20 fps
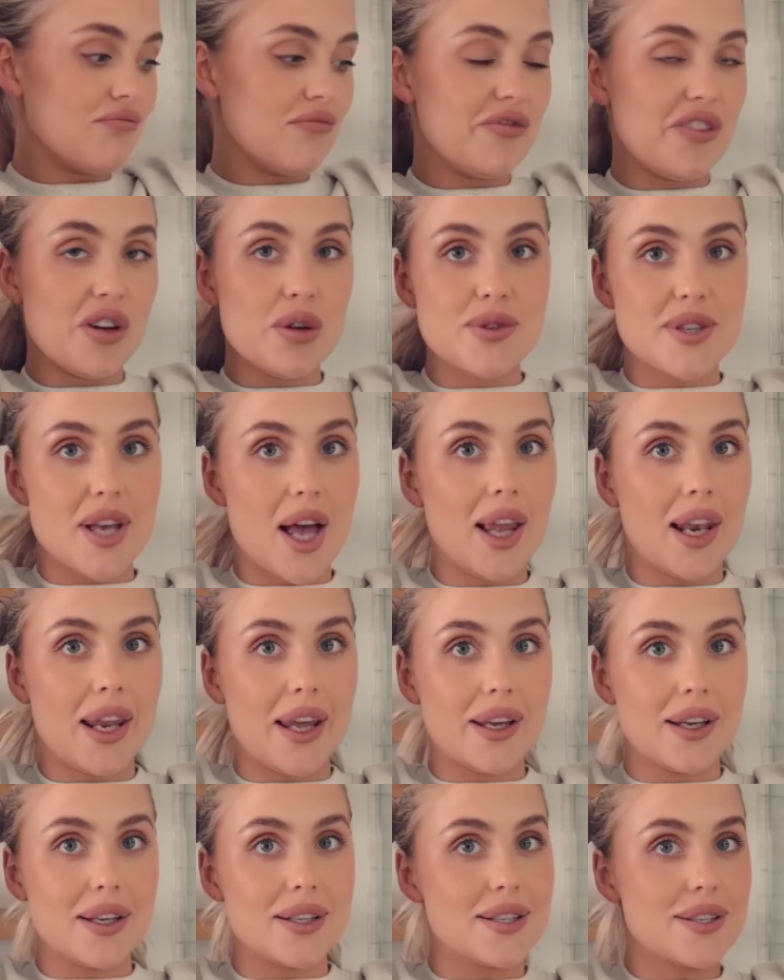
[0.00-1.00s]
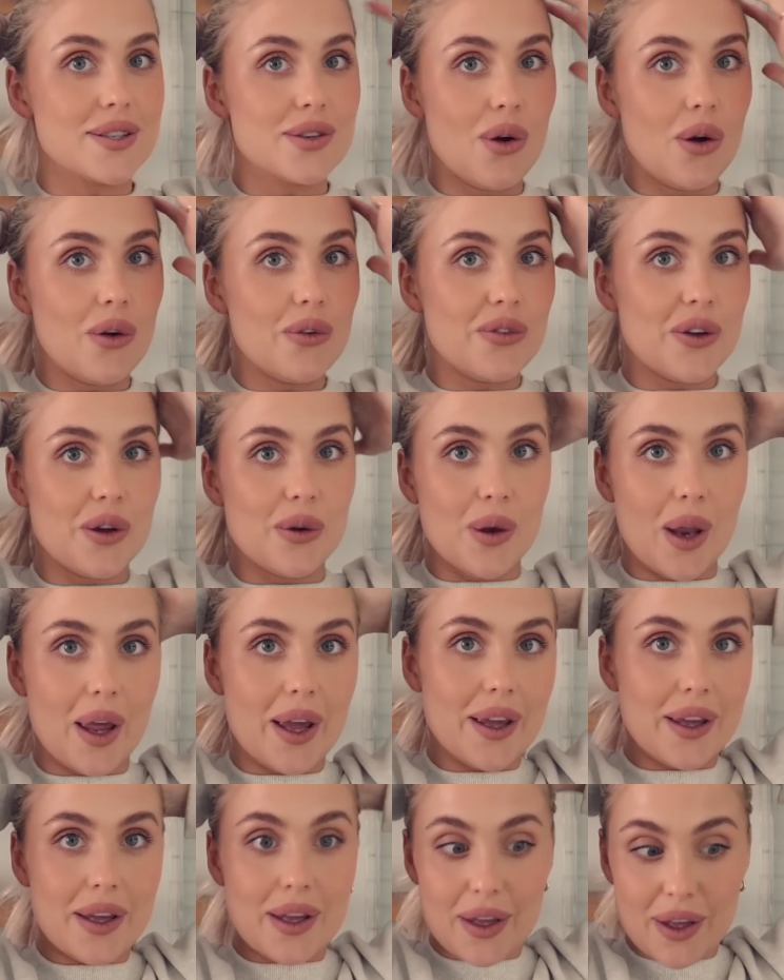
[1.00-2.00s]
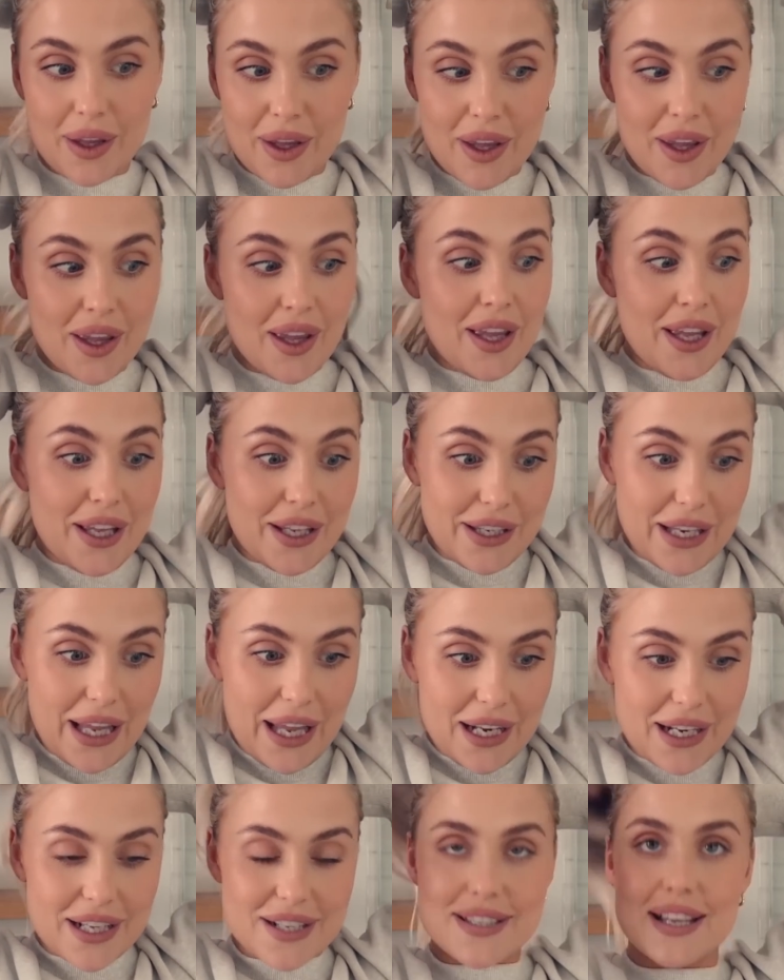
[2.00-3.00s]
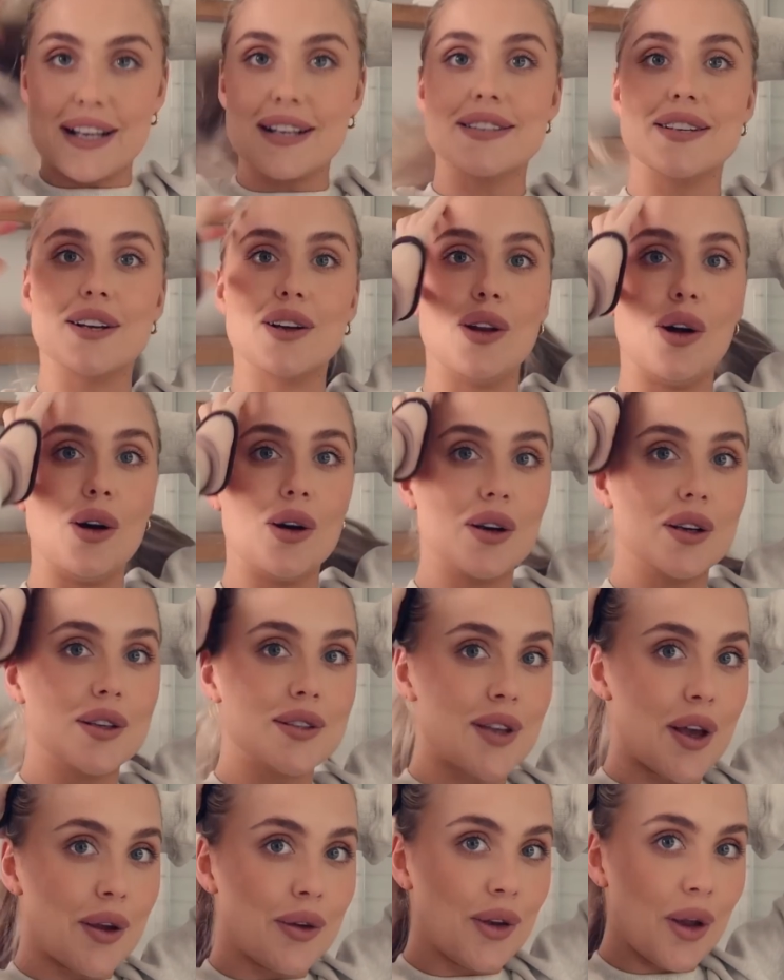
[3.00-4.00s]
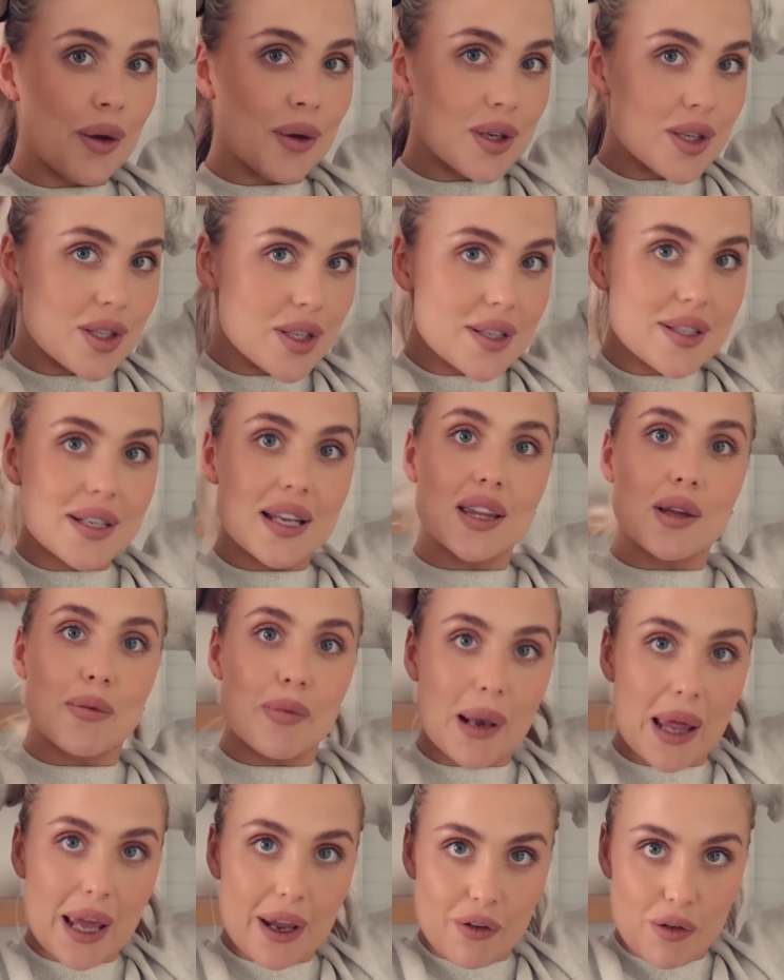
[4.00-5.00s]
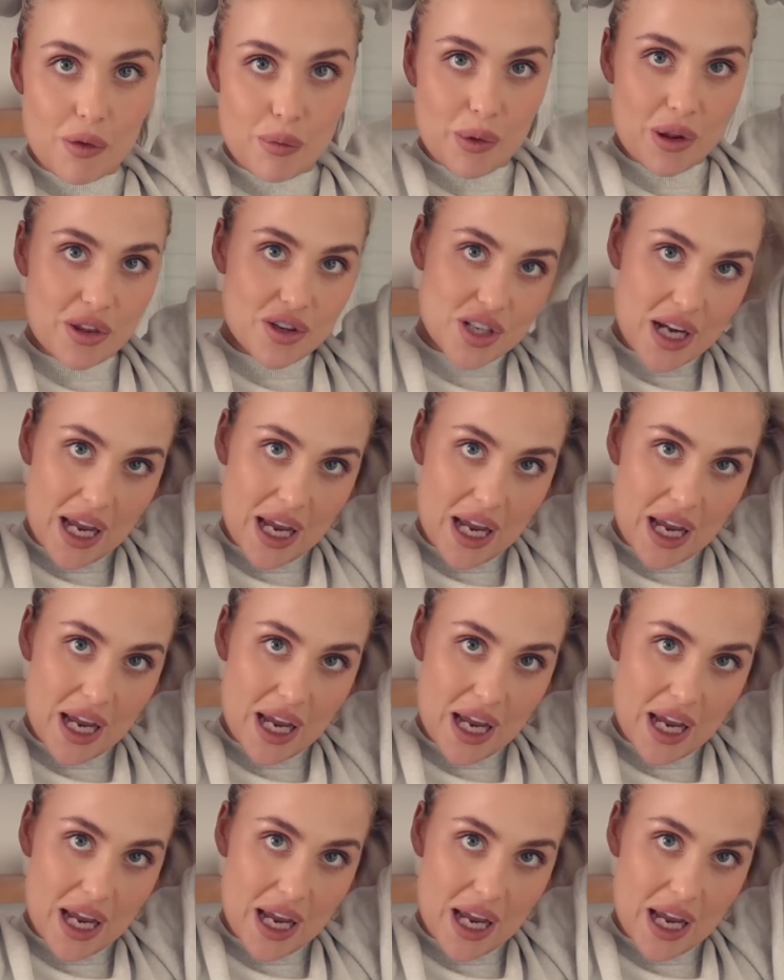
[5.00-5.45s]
feels early. It does not feel like nearly six o'clock. So Noah's just in the playroom with